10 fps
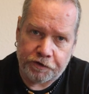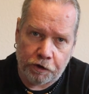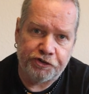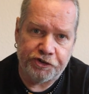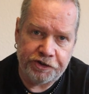of
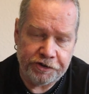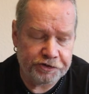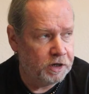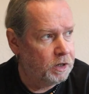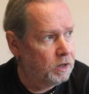
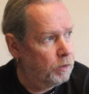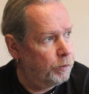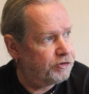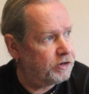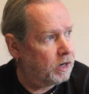consciousness,
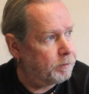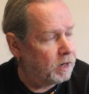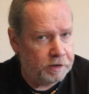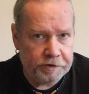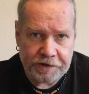which
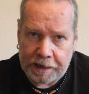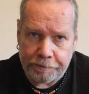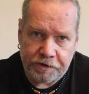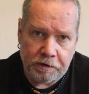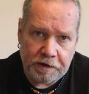is
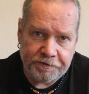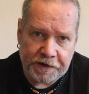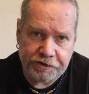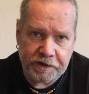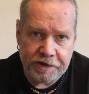absolutely
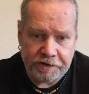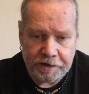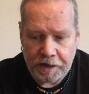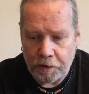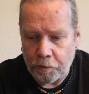
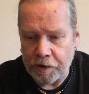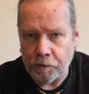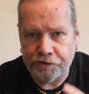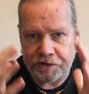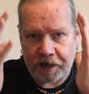fascinating. You know, we're
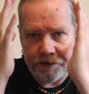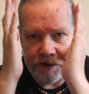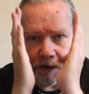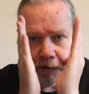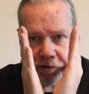all stuck in
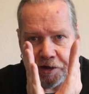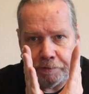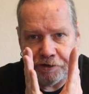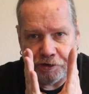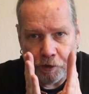this little
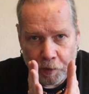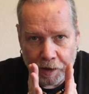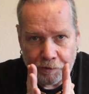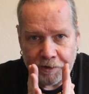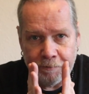three-dimensional
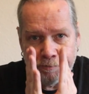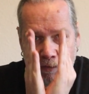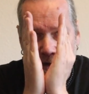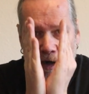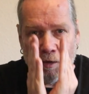world.
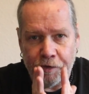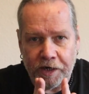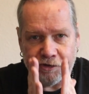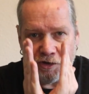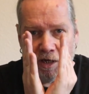You know, we're
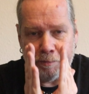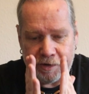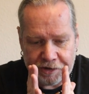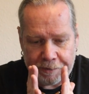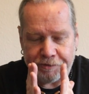only seeing
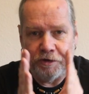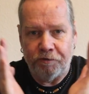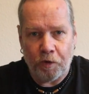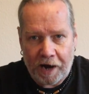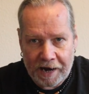perception
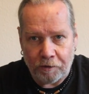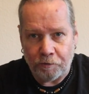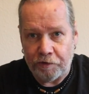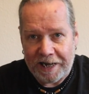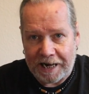of what our
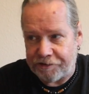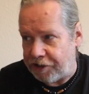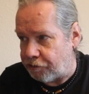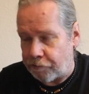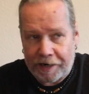
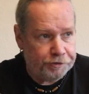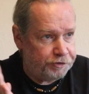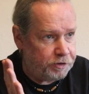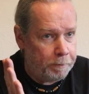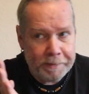reality is around
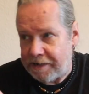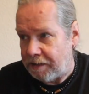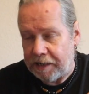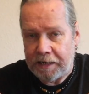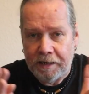us
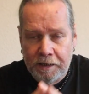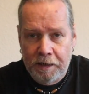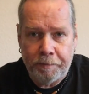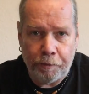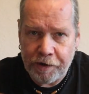immediately.
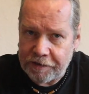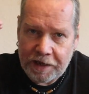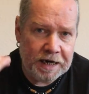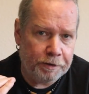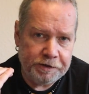But we're at
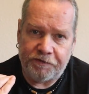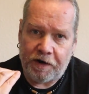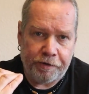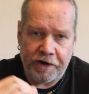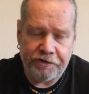the lowest
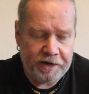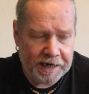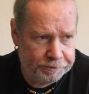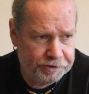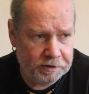vibration,
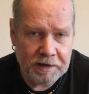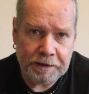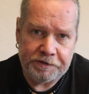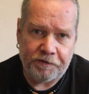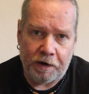absolute
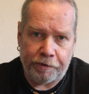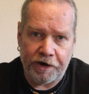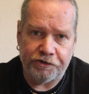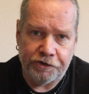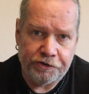lowest
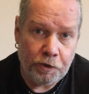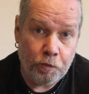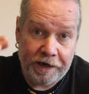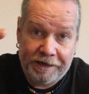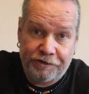vibration. So
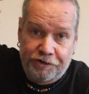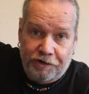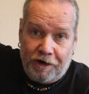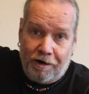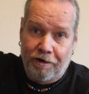what exists
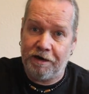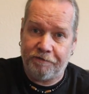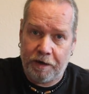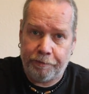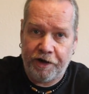on a higher
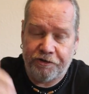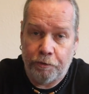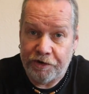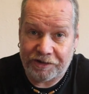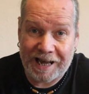
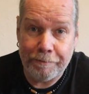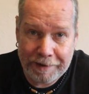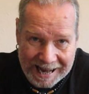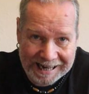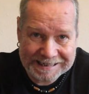vibration, which can
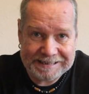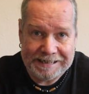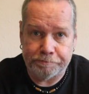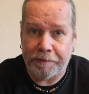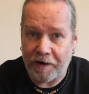be
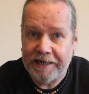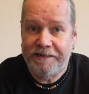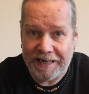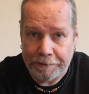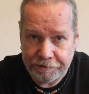accessed by
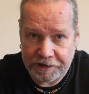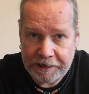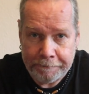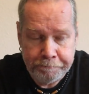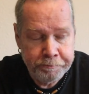
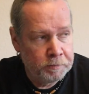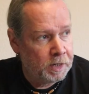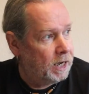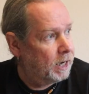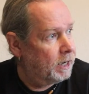DMT?
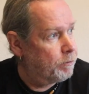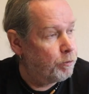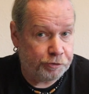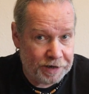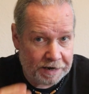
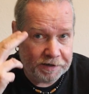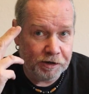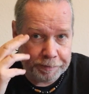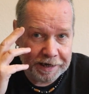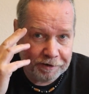Which we have a
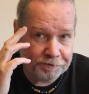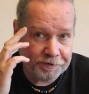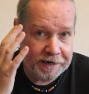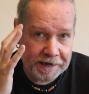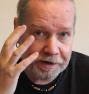little bit
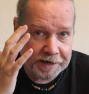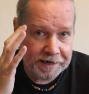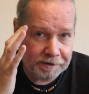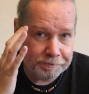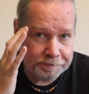of in
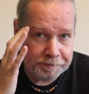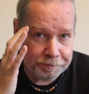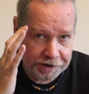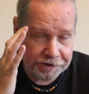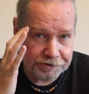our
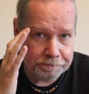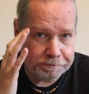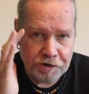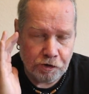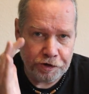bodies,
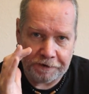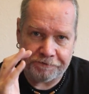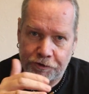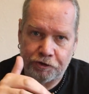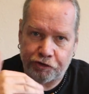but not
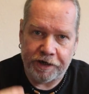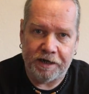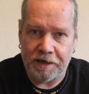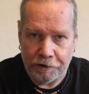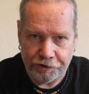enough to
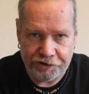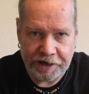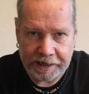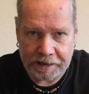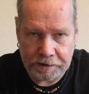trigger
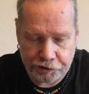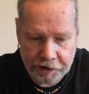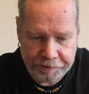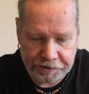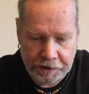hallucinogenic
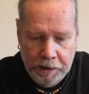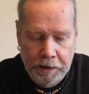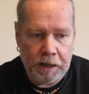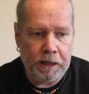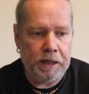trips.
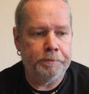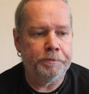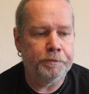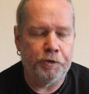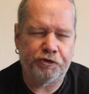
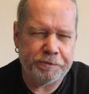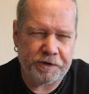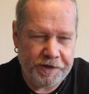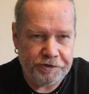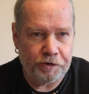Well, trips,
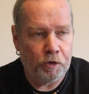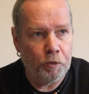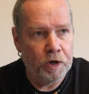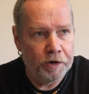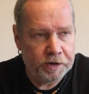I think, is the
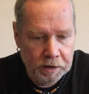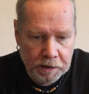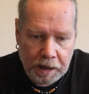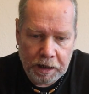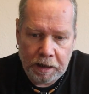wrong word.
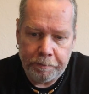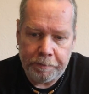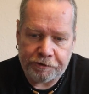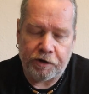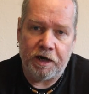
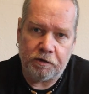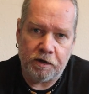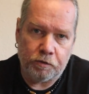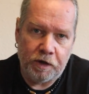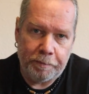That's why I like
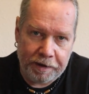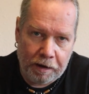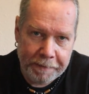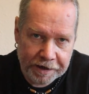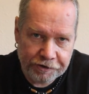to call it
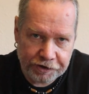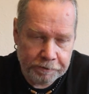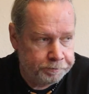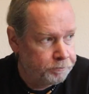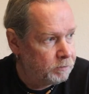plant
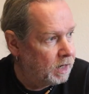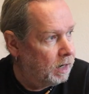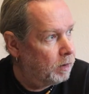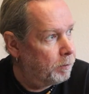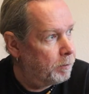medicine.
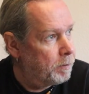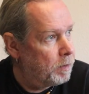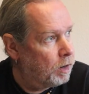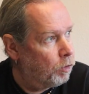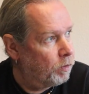
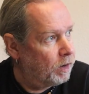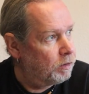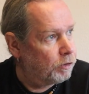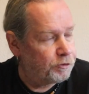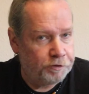Although
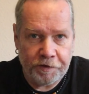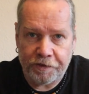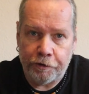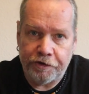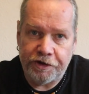lots of
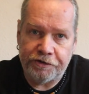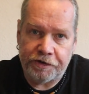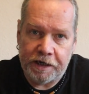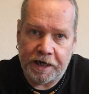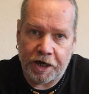authorities
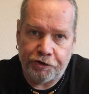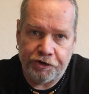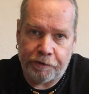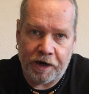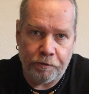in
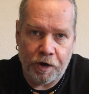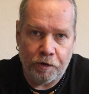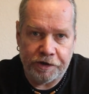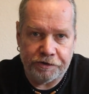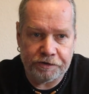countries around the
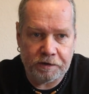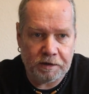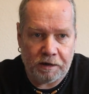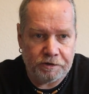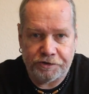world, it's
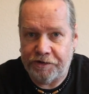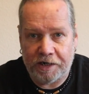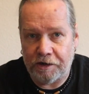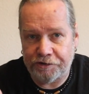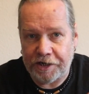classed as a
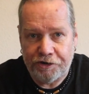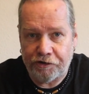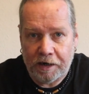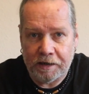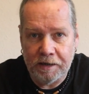class A
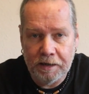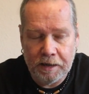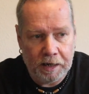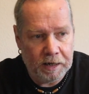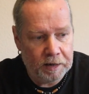drug,
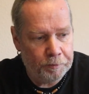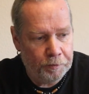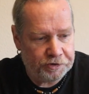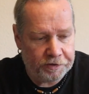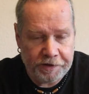
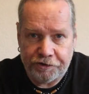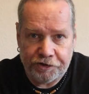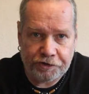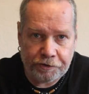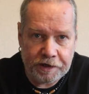which I think is
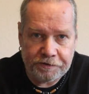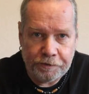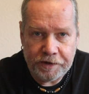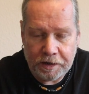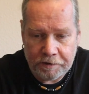
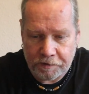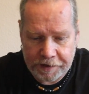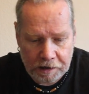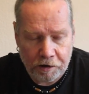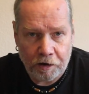disgraceful. You know, I
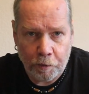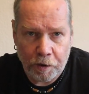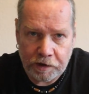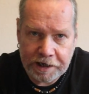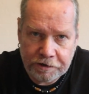think a lot of
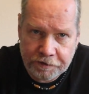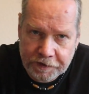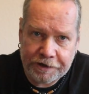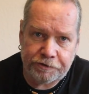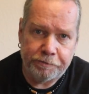world leaders, if
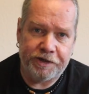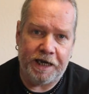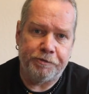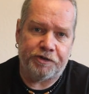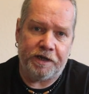they had some
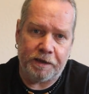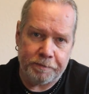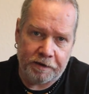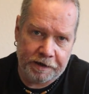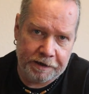DMT, they
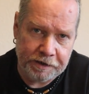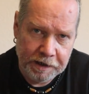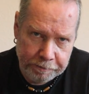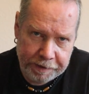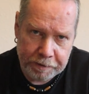might
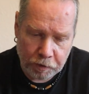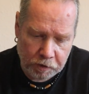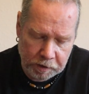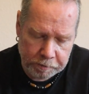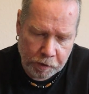be a
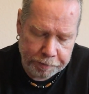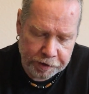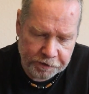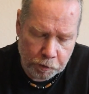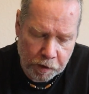more beautiful